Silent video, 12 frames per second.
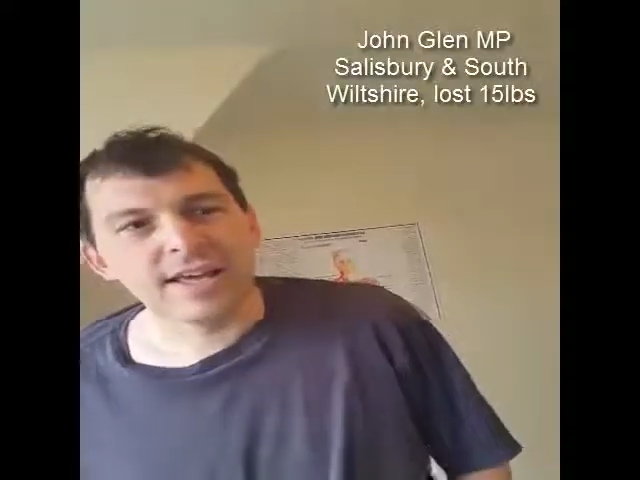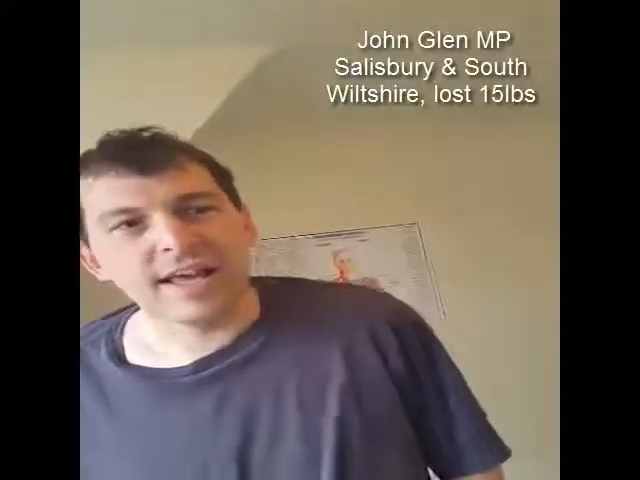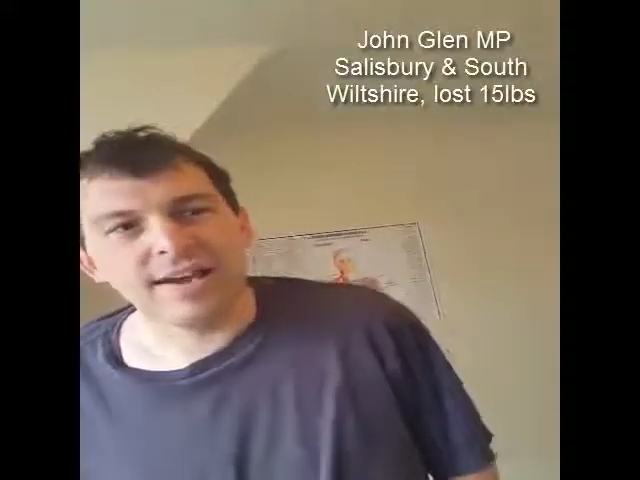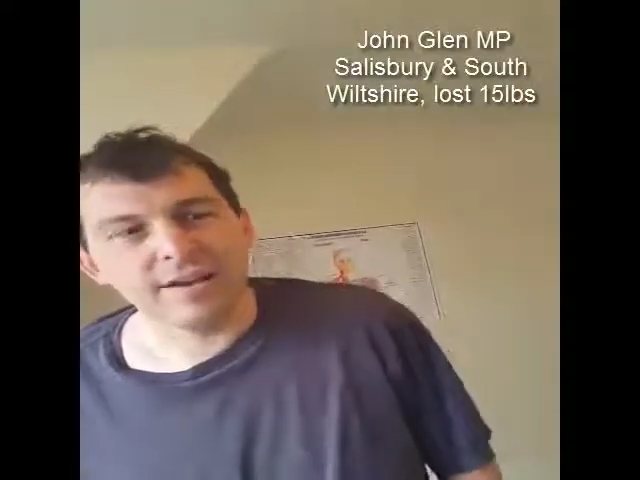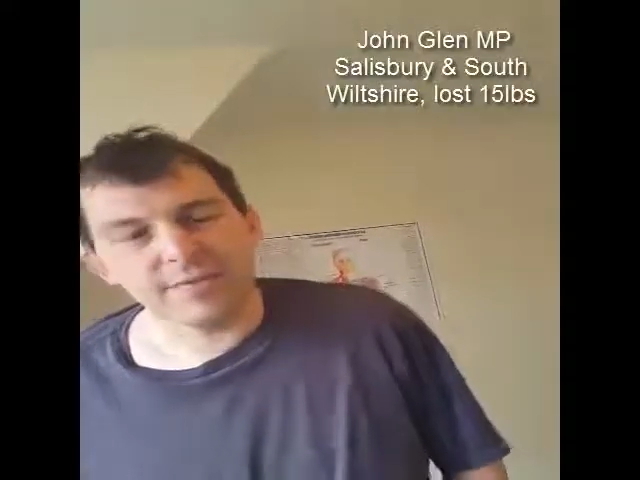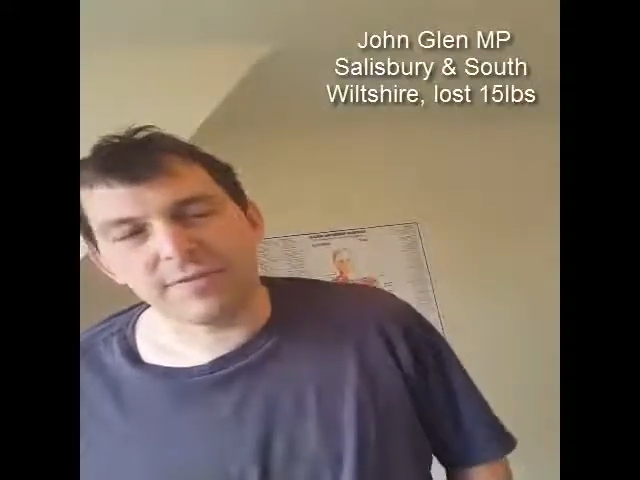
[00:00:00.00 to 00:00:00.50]

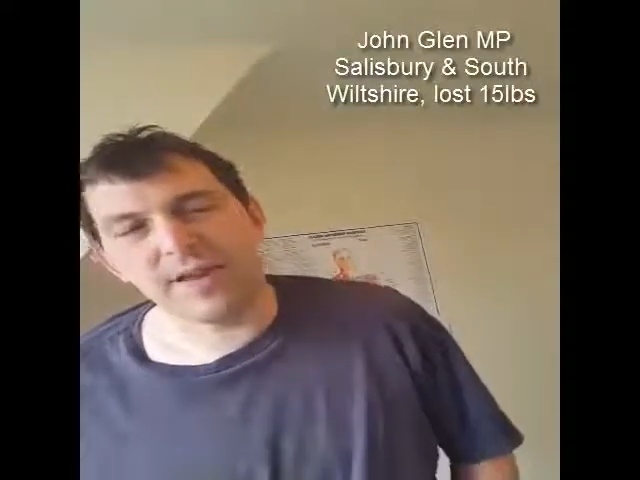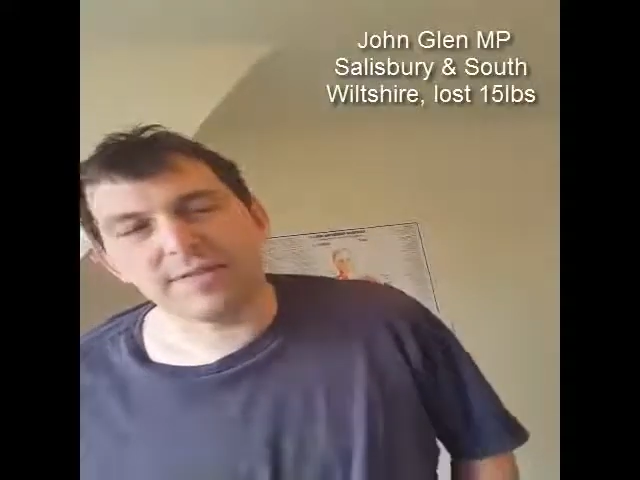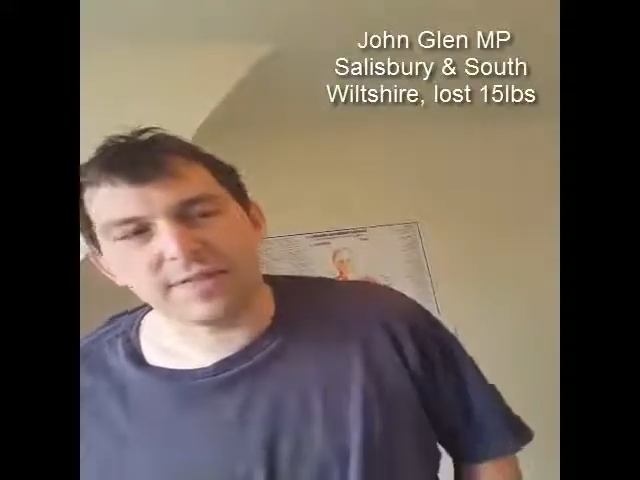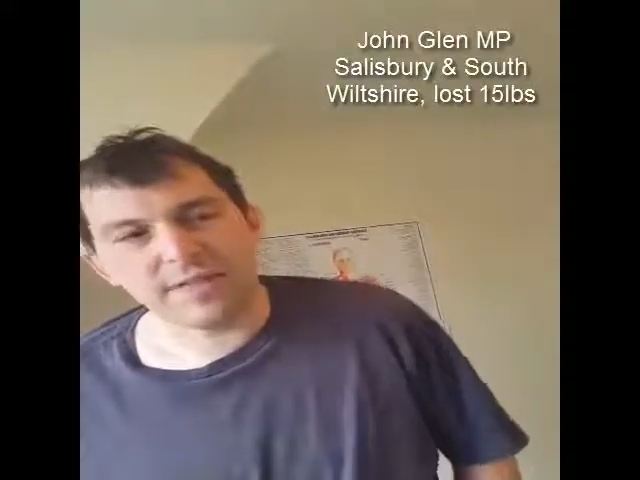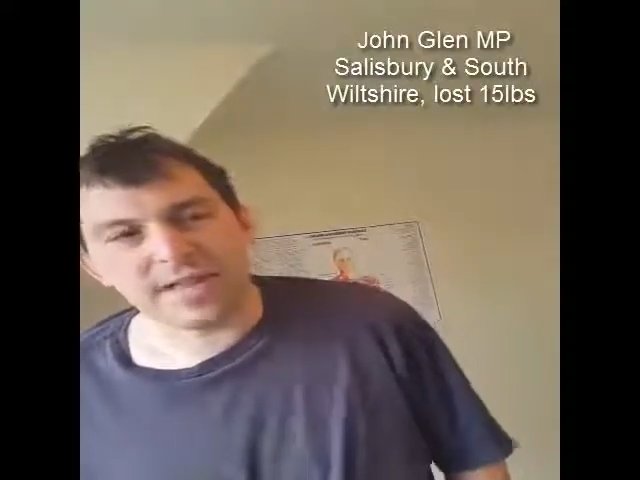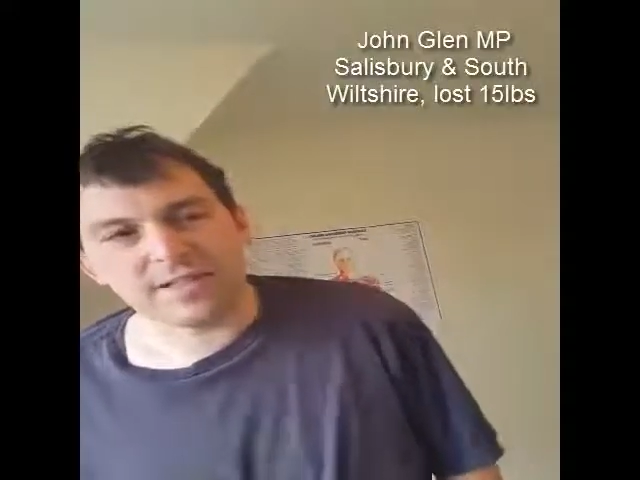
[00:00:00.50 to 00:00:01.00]
And I
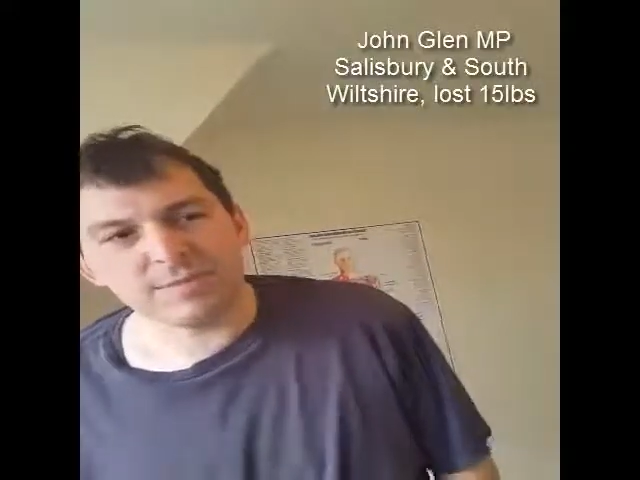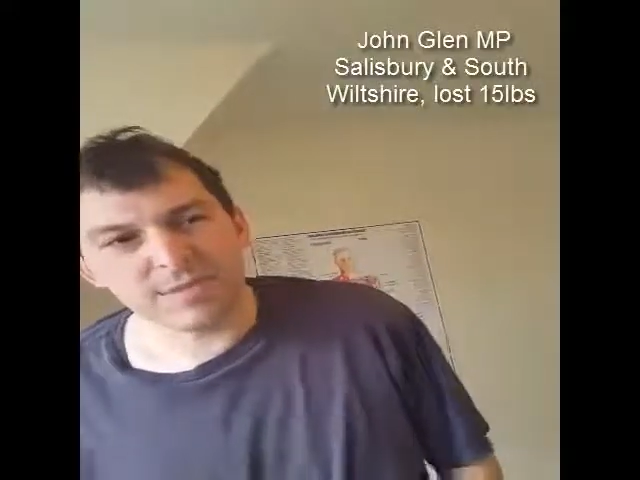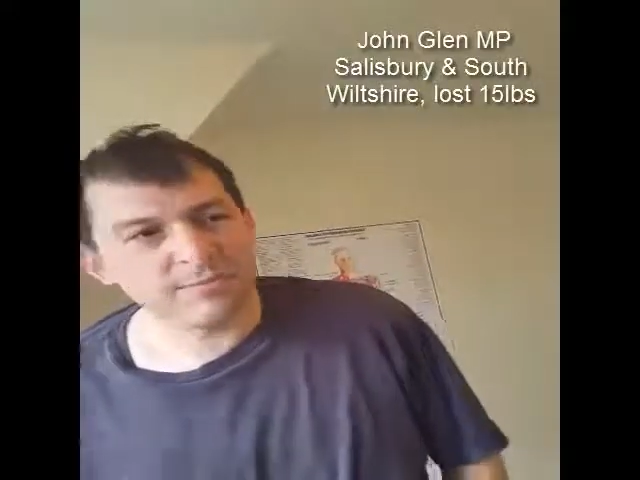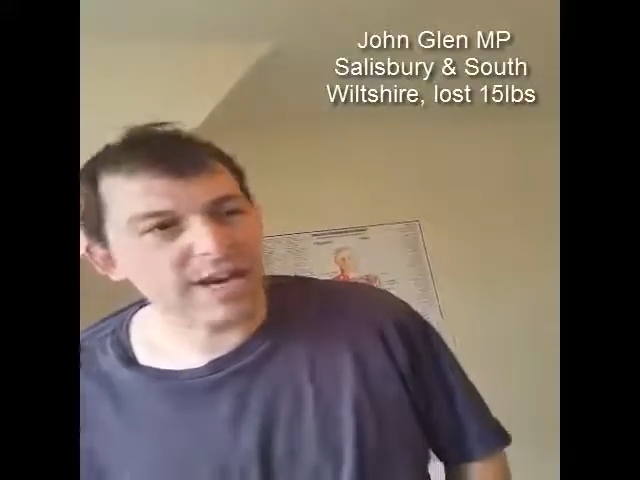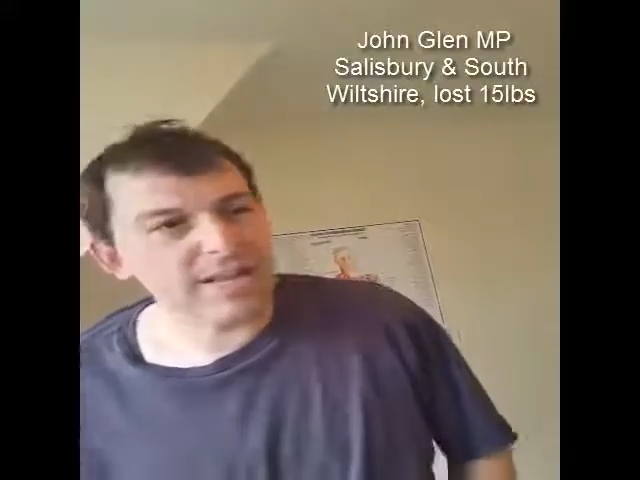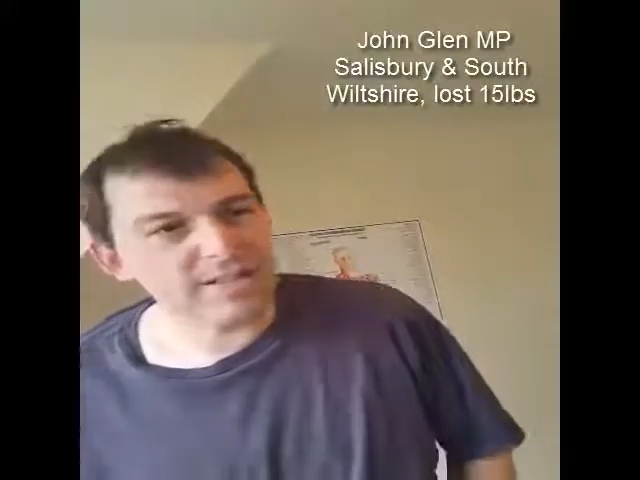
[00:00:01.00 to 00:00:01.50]
find that that's
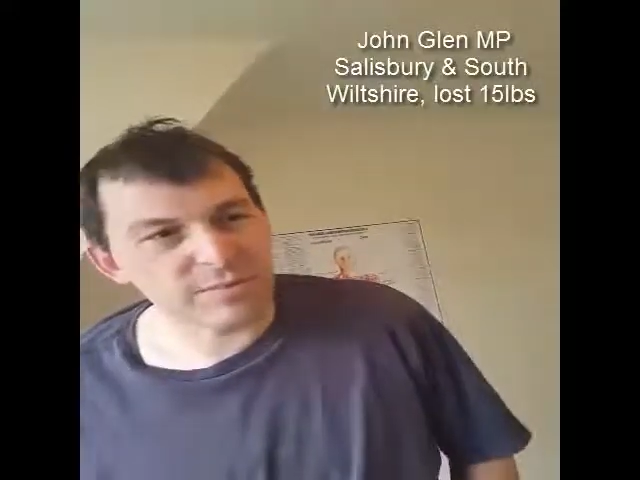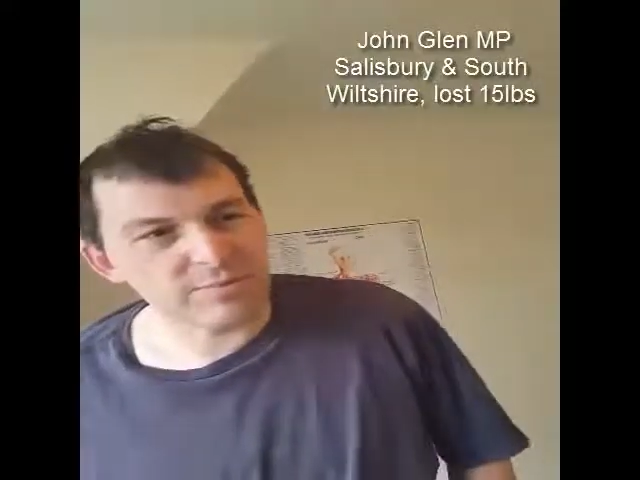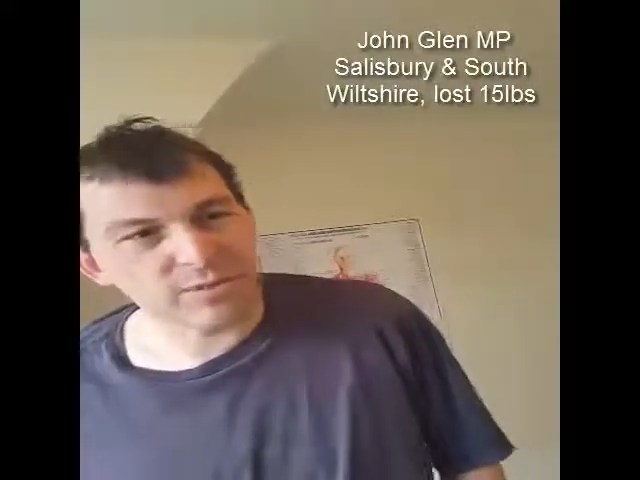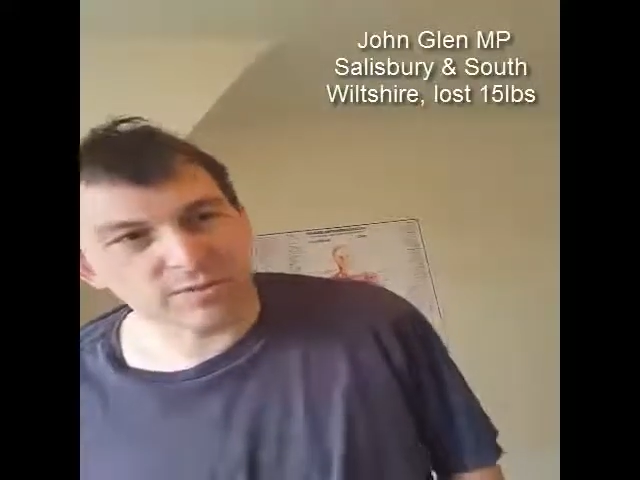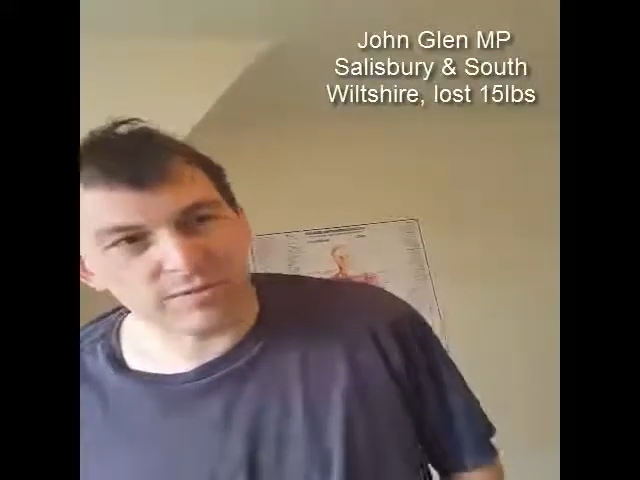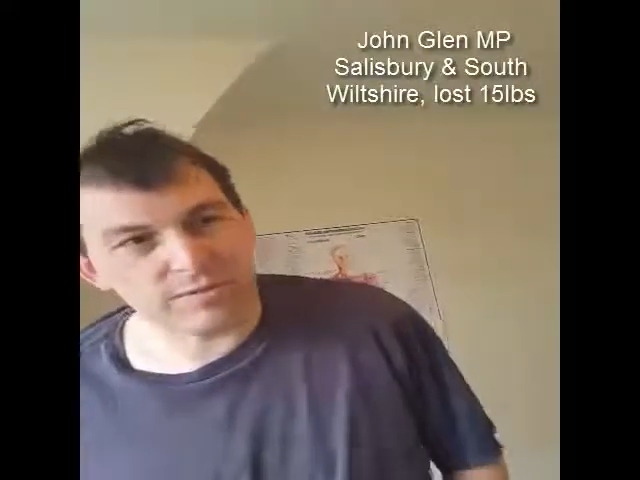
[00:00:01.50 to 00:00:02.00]
been
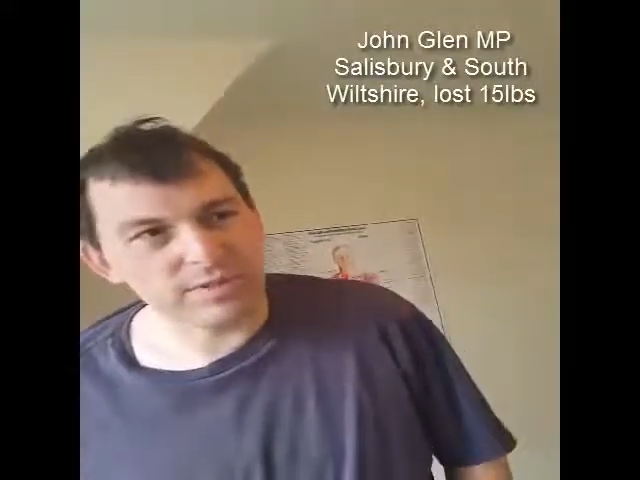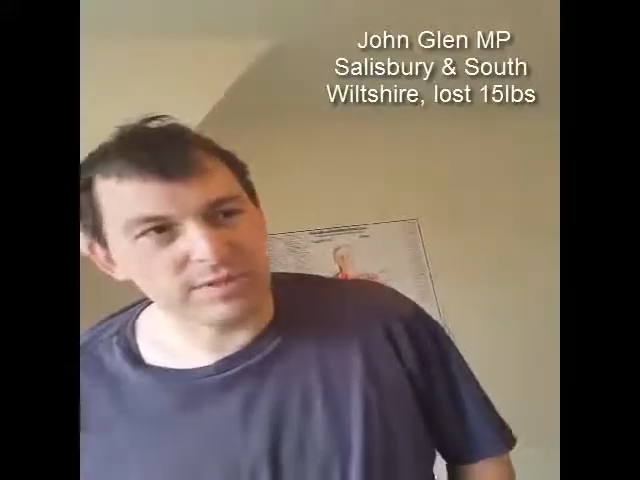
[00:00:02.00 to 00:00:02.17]
manageable